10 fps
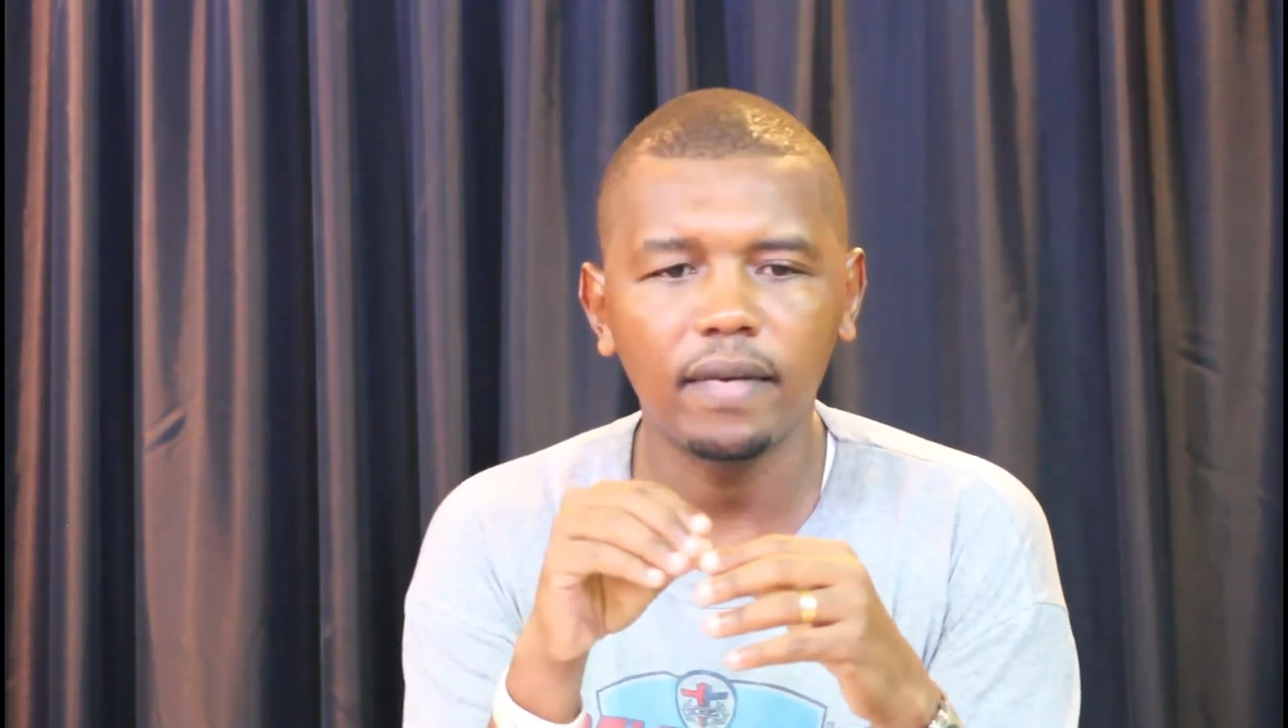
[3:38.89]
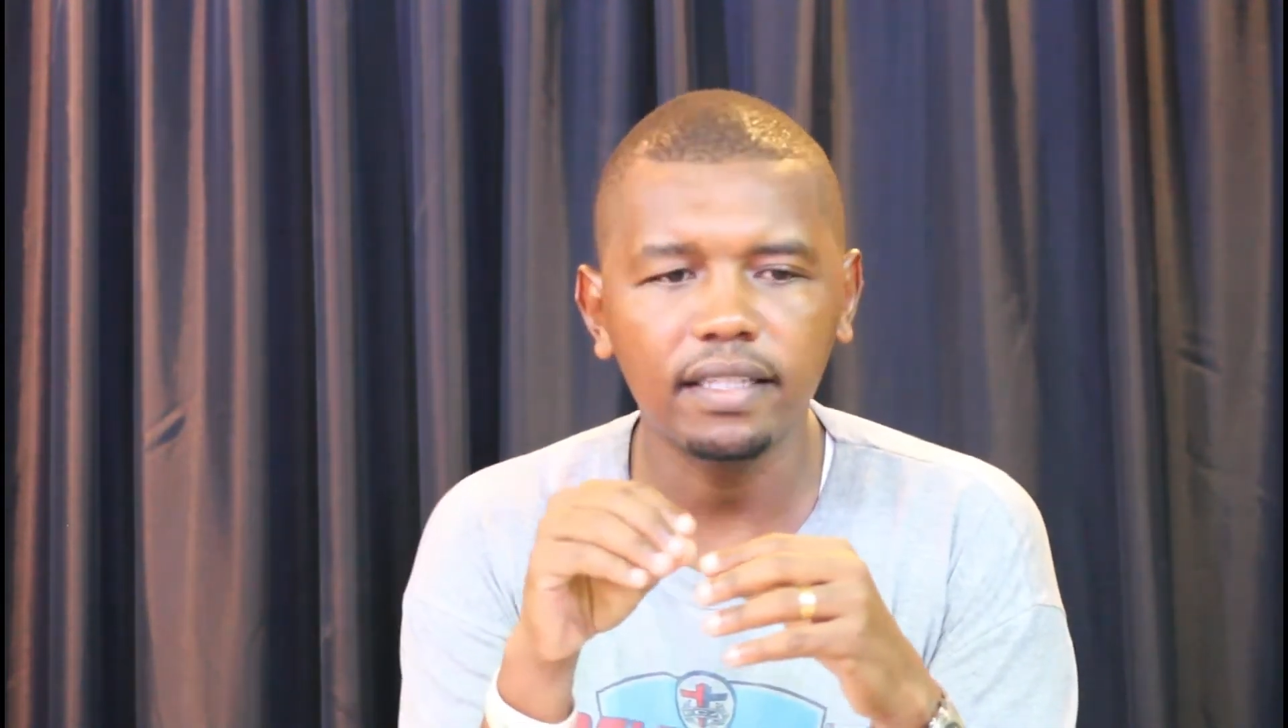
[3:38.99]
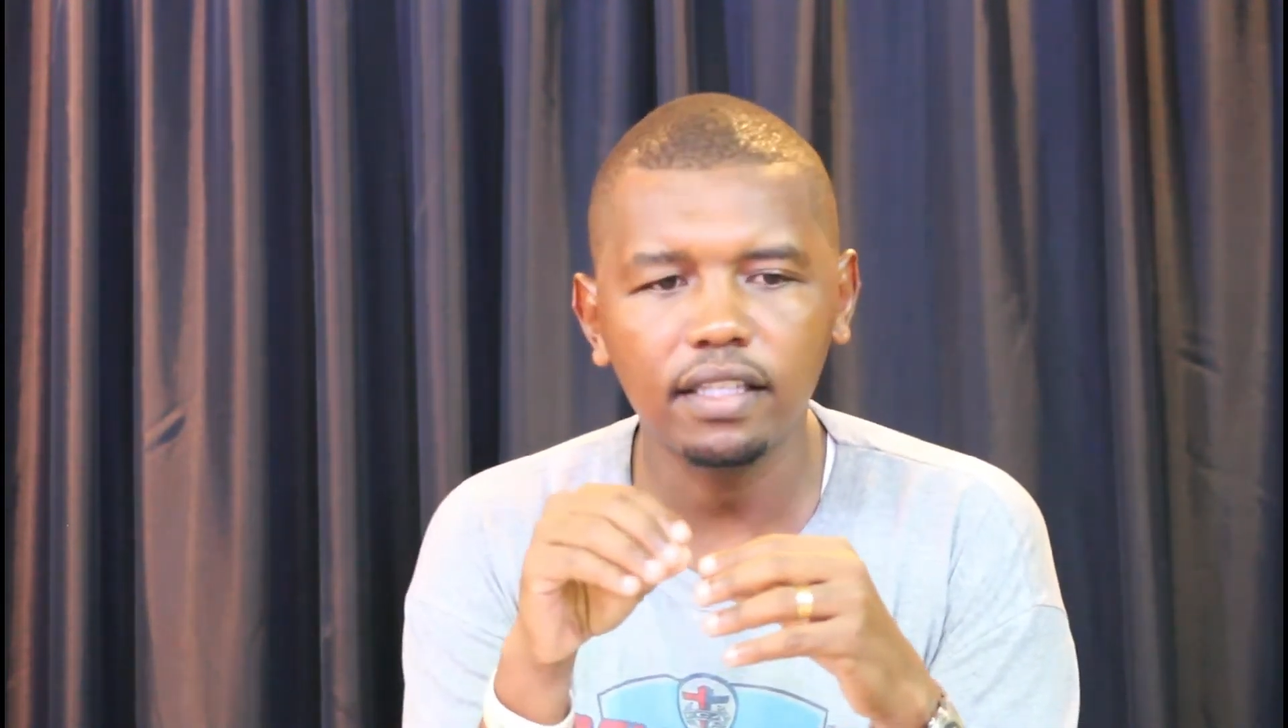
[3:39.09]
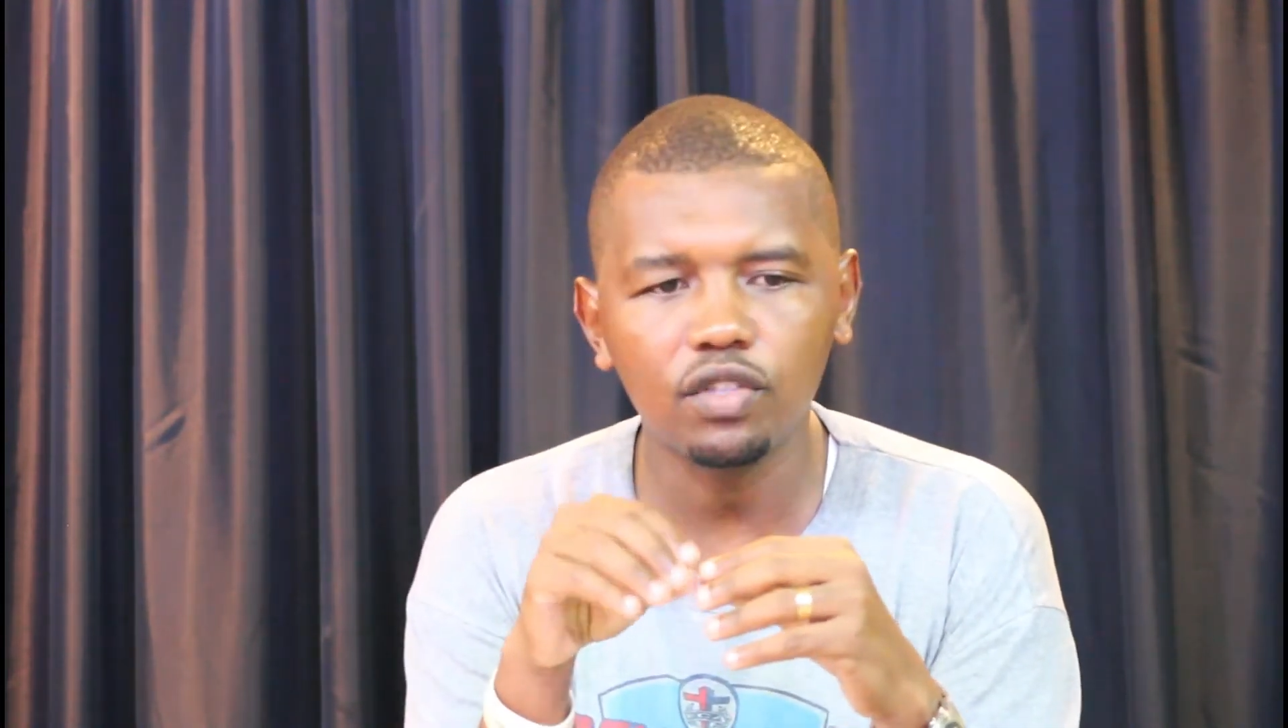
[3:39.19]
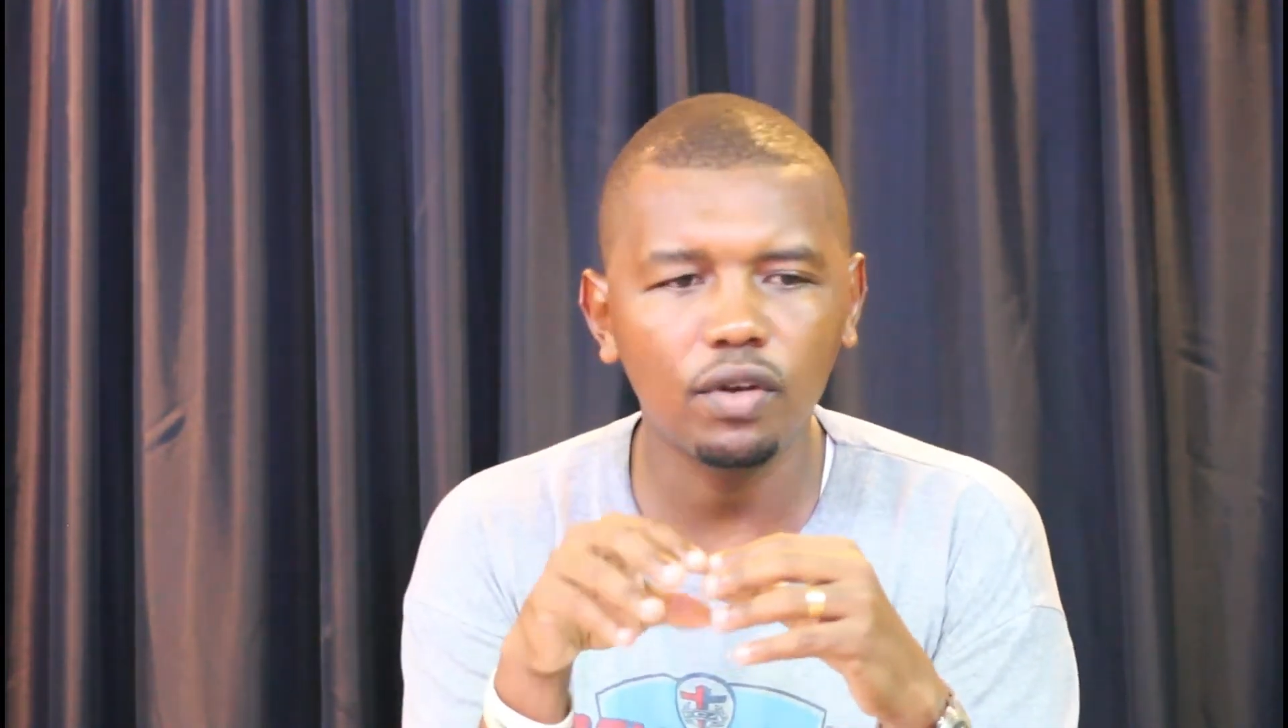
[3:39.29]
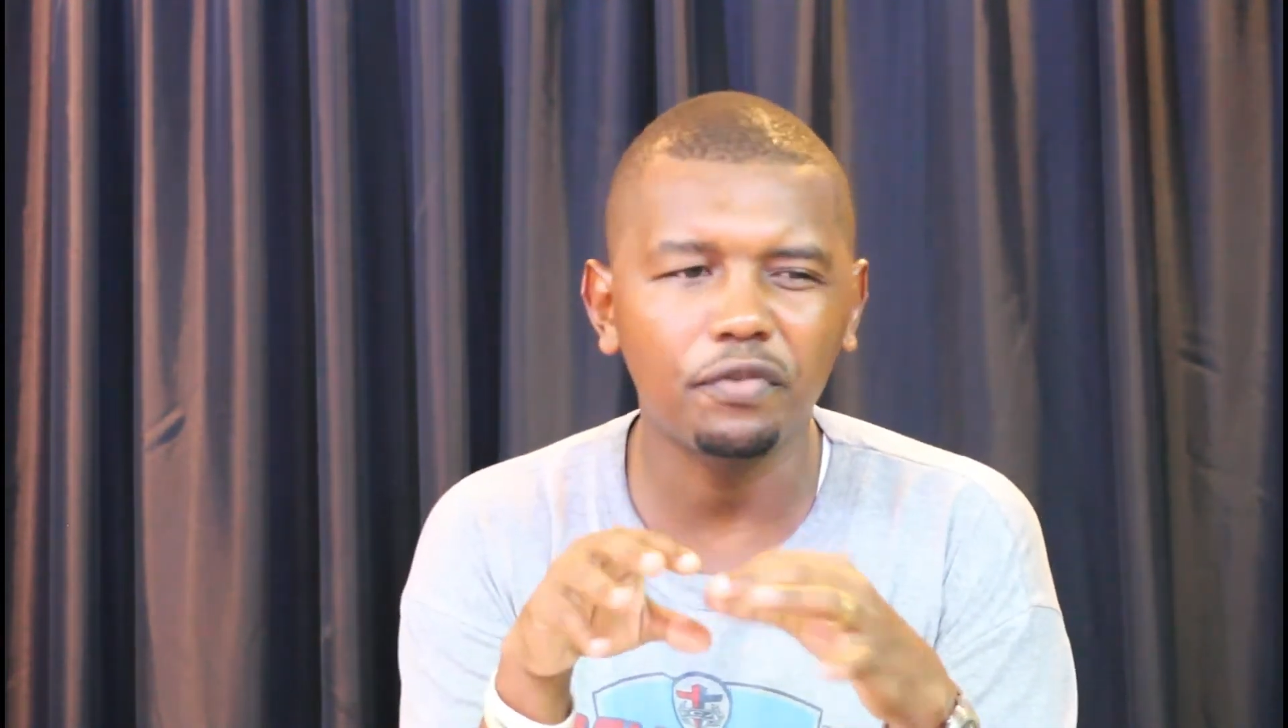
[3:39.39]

much as your